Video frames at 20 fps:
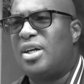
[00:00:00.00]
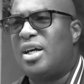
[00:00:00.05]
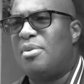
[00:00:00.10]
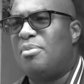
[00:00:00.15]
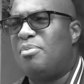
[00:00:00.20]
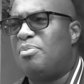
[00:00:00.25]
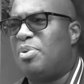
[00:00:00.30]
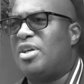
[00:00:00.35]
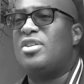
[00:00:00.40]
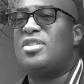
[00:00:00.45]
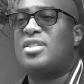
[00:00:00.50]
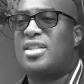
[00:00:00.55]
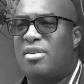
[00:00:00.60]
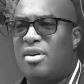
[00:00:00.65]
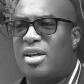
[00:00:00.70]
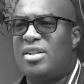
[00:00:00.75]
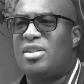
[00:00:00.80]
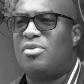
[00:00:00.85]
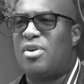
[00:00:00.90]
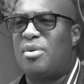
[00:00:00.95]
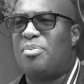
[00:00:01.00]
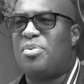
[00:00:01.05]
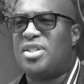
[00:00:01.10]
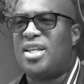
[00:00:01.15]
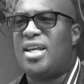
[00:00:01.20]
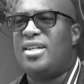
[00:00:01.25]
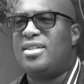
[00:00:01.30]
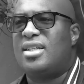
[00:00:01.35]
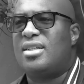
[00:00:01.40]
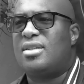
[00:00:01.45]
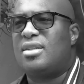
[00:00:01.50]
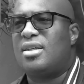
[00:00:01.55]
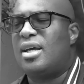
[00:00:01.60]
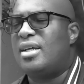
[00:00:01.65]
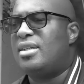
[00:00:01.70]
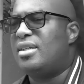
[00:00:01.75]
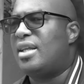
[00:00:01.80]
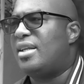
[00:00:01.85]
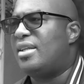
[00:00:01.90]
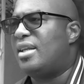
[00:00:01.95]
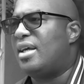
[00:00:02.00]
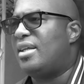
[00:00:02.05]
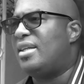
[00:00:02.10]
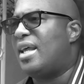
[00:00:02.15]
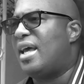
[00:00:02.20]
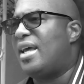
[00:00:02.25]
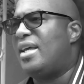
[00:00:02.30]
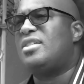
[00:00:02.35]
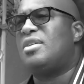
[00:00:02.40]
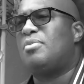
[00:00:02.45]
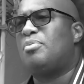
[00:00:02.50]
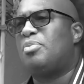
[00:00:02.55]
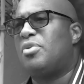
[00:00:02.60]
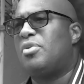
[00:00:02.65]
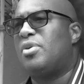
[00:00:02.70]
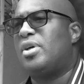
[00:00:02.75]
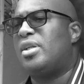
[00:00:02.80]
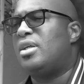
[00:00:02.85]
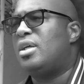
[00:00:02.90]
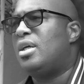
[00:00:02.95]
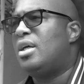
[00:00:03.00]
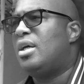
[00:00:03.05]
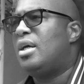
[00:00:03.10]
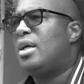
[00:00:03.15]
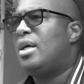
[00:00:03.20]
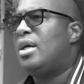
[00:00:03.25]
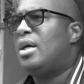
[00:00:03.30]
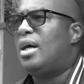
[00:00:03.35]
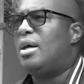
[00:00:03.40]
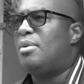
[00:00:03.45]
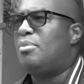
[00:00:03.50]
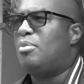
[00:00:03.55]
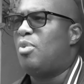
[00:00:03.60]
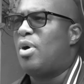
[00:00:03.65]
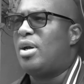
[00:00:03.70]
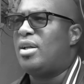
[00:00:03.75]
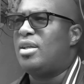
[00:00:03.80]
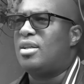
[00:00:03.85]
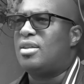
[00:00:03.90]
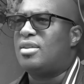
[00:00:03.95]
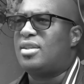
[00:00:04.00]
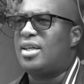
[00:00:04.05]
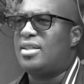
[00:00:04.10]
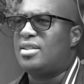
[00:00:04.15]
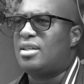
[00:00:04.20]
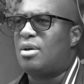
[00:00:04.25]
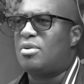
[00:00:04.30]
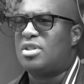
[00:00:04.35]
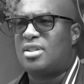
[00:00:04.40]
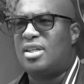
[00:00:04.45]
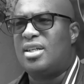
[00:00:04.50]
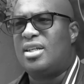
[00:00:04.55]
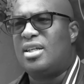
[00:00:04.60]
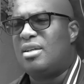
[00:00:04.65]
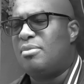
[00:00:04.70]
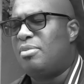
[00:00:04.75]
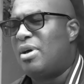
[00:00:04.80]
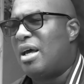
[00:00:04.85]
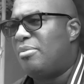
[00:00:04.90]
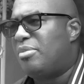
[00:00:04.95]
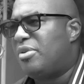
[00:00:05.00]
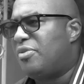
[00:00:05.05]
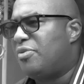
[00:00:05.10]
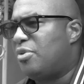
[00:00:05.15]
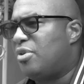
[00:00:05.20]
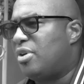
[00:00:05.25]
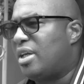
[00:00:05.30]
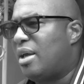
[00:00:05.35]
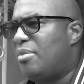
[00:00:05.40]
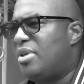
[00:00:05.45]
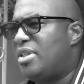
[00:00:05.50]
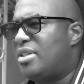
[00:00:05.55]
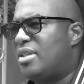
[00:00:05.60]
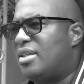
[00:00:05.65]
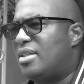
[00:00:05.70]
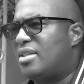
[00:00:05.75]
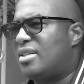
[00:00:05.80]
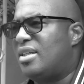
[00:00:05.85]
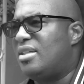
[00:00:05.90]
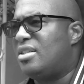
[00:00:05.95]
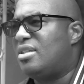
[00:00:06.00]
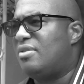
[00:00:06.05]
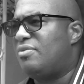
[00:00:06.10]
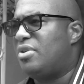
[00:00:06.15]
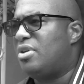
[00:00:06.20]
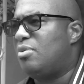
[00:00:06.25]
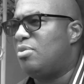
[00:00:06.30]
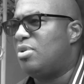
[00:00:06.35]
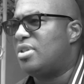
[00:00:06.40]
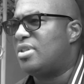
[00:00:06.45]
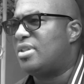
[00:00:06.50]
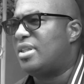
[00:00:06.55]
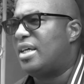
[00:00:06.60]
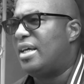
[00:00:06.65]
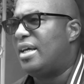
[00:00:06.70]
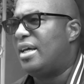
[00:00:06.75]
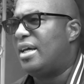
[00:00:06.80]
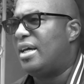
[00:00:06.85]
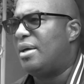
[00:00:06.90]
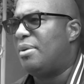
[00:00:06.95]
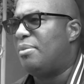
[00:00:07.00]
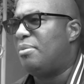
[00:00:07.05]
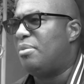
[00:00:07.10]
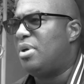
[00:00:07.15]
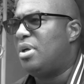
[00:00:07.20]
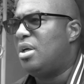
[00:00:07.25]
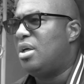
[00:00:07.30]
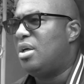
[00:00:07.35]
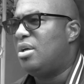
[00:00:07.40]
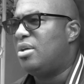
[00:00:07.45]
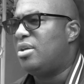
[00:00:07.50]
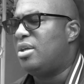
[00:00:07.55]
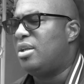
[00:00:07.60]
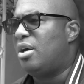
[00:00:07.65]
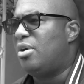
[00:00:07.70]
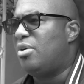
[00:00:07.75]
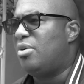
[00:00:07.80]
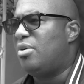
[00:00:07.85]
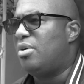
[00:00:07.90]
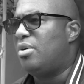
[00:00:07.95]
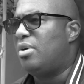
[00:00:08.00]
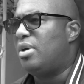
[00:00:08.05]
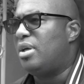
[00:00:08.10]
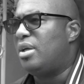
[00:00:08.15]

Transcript: um, because they're underrepresented and, and, and that is important. Um, one of the things I was thinking about before coming to this interview was that, um, you know,